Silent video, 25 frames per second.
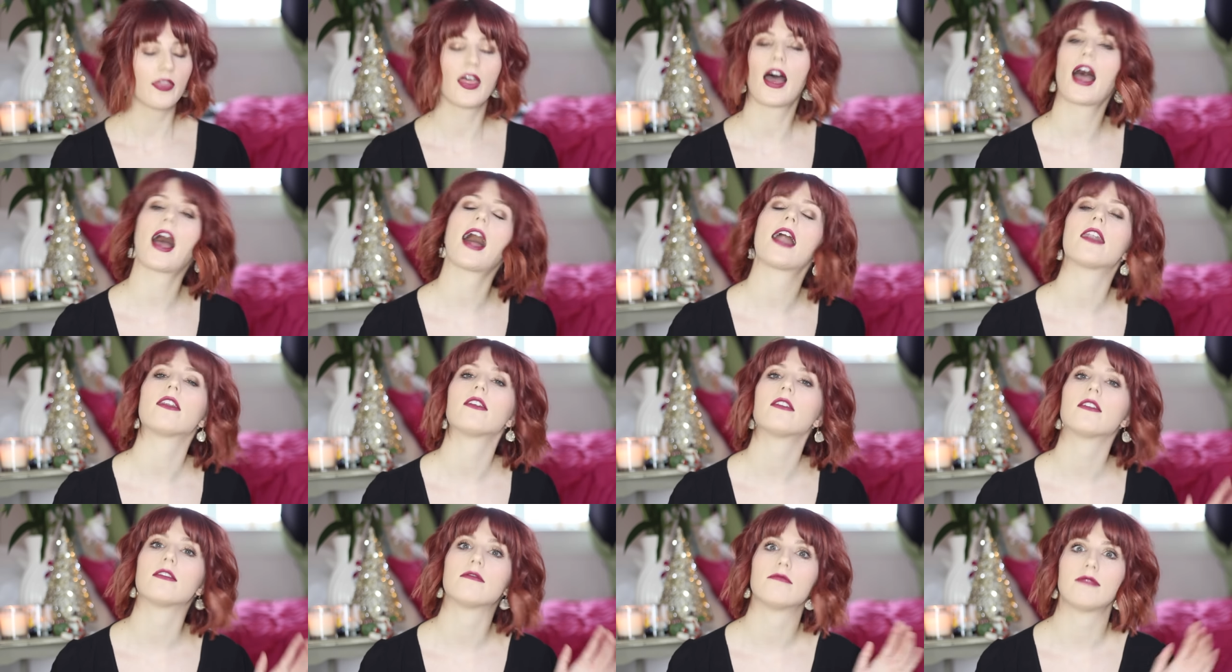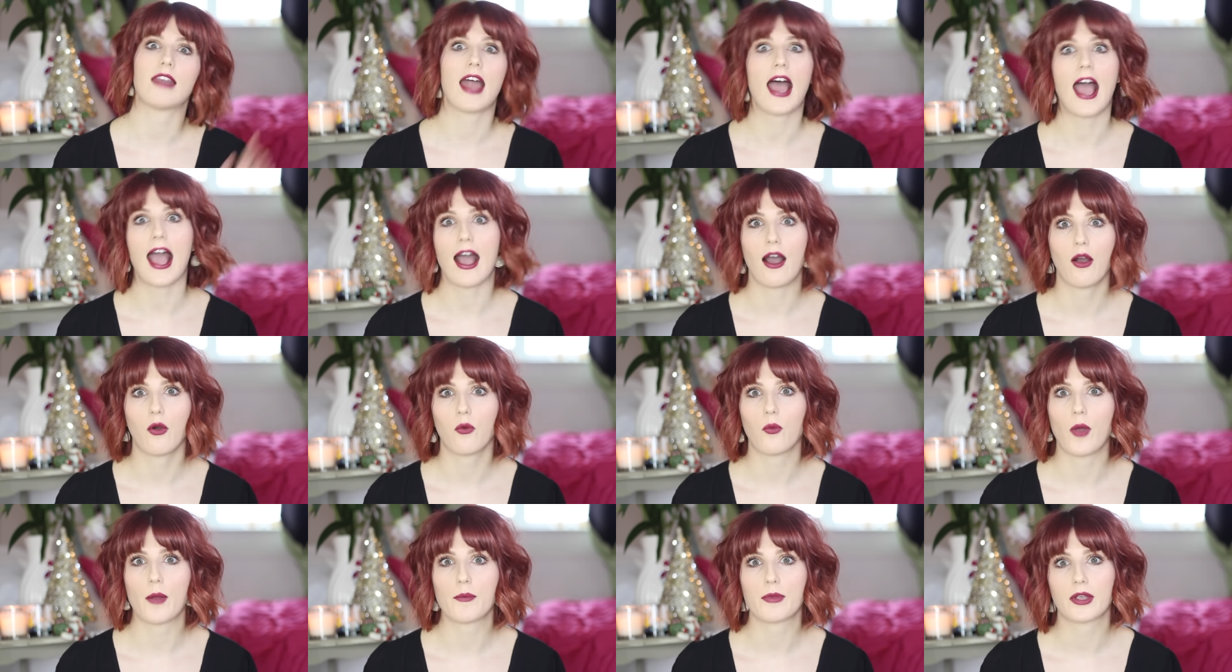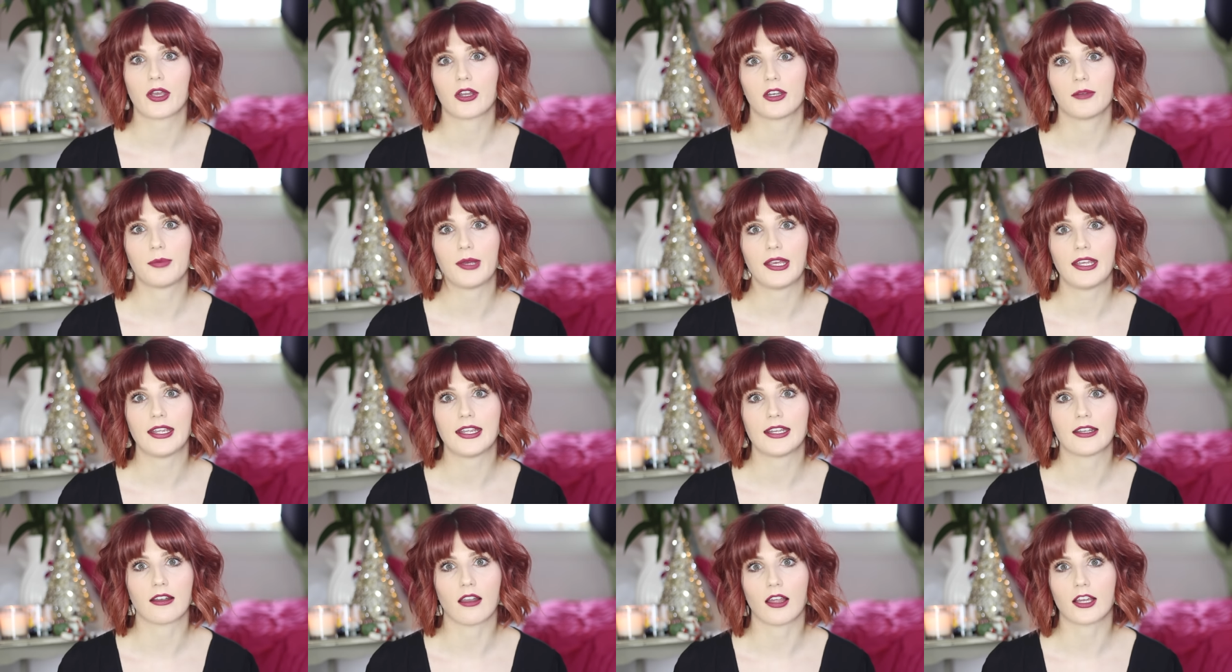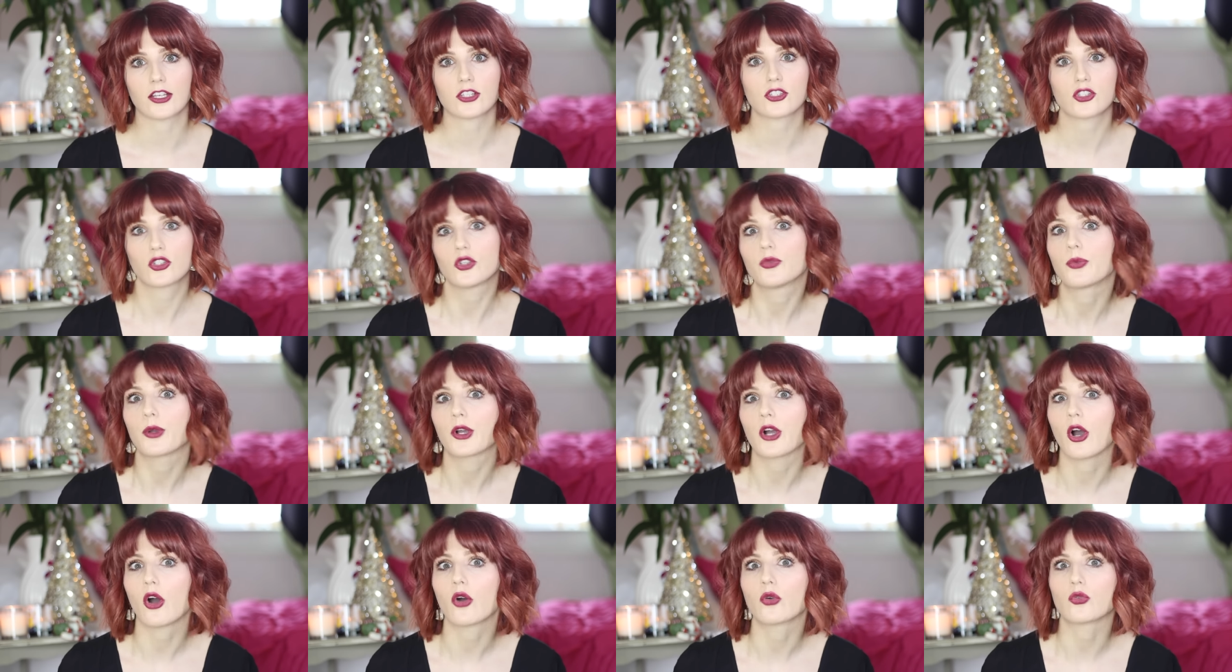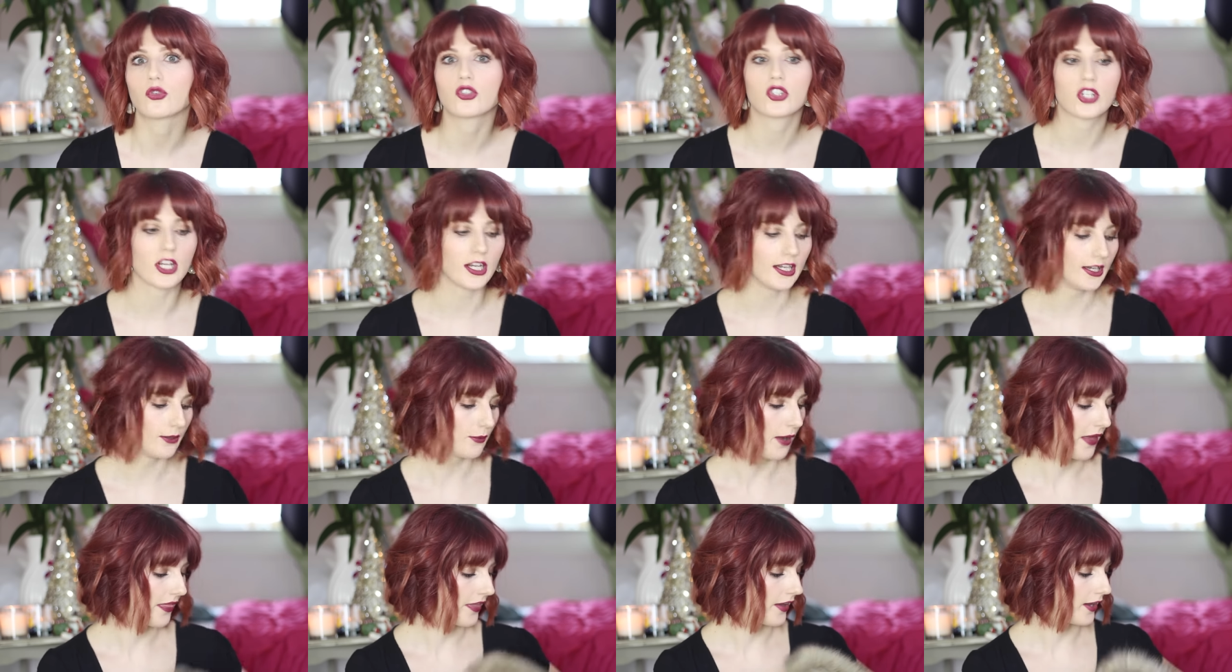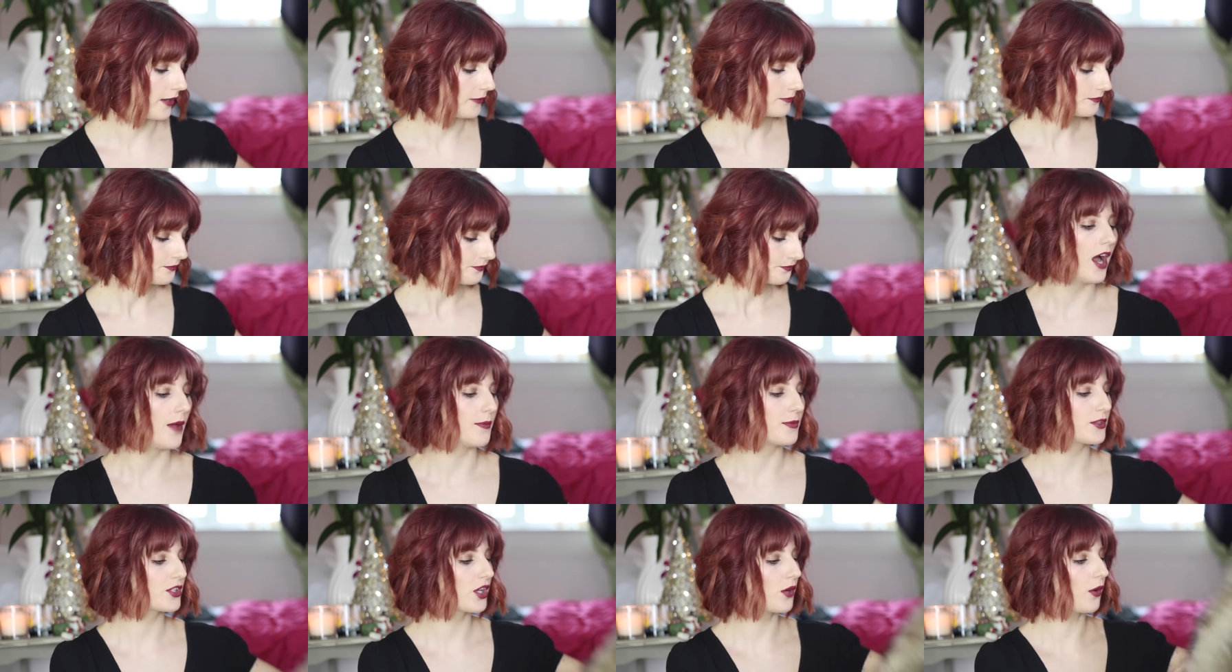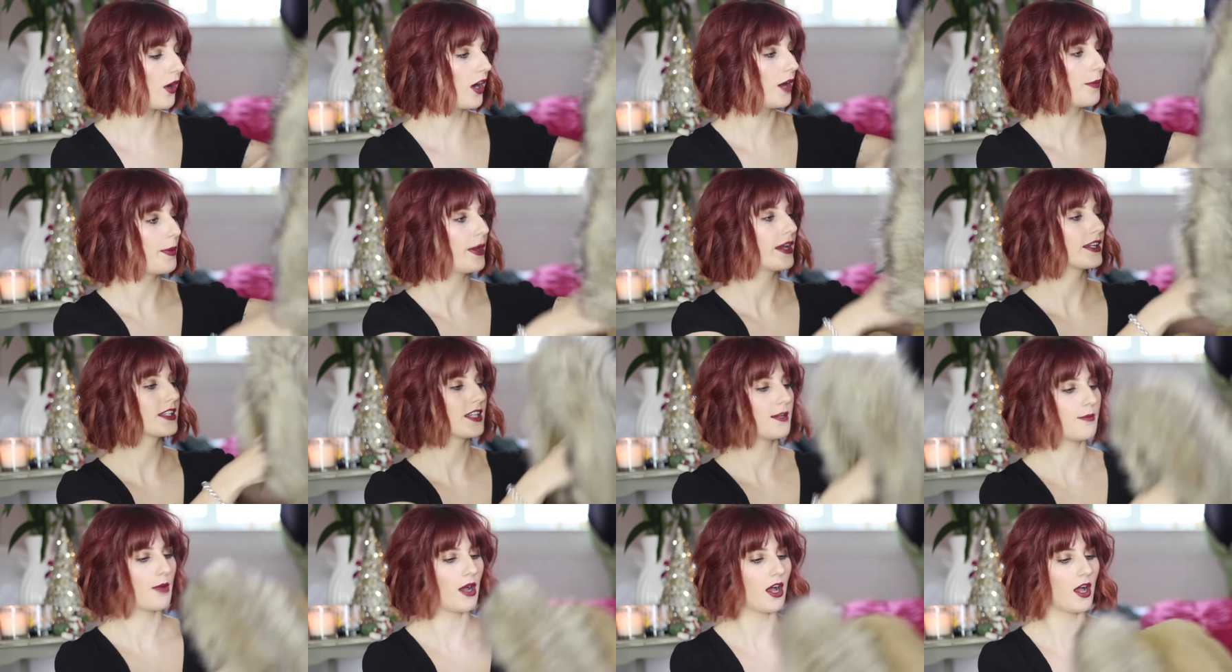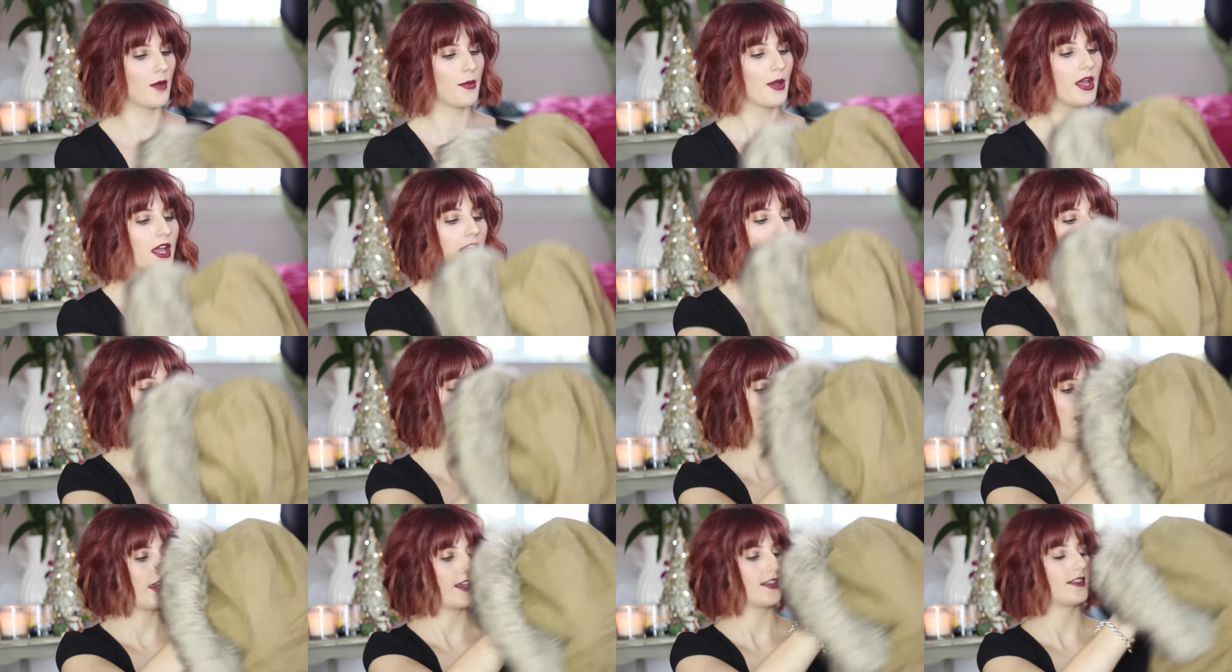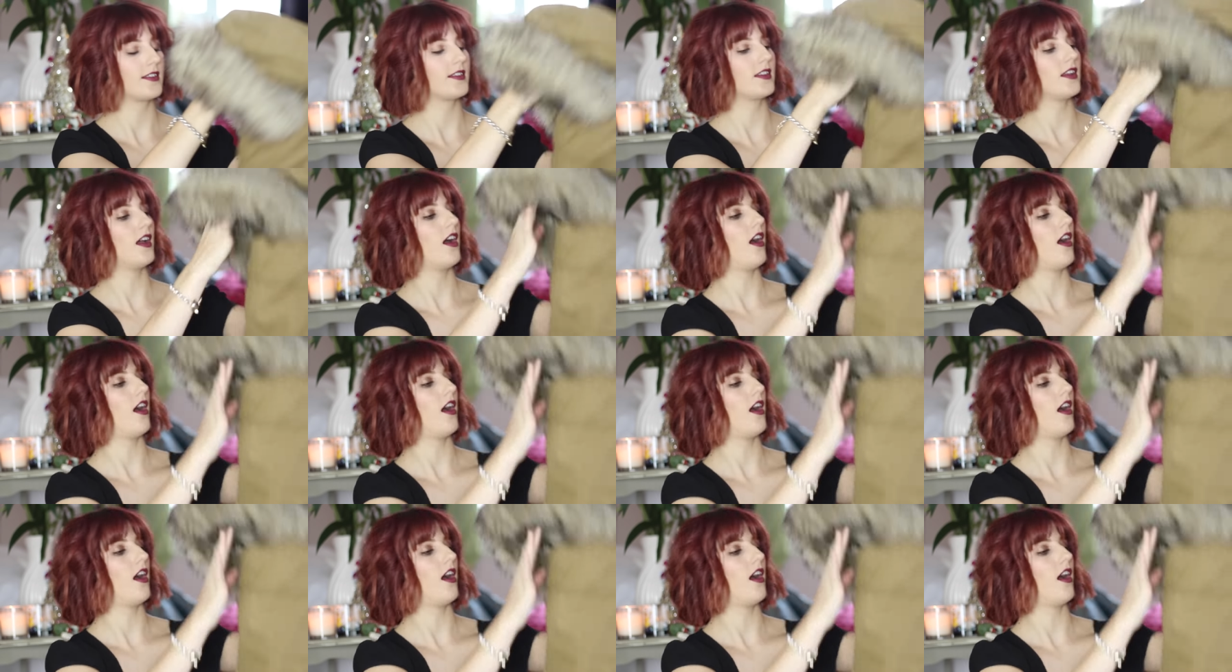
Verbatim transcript: than now when we're going to be in like super cold chilly weather. So I picked him up this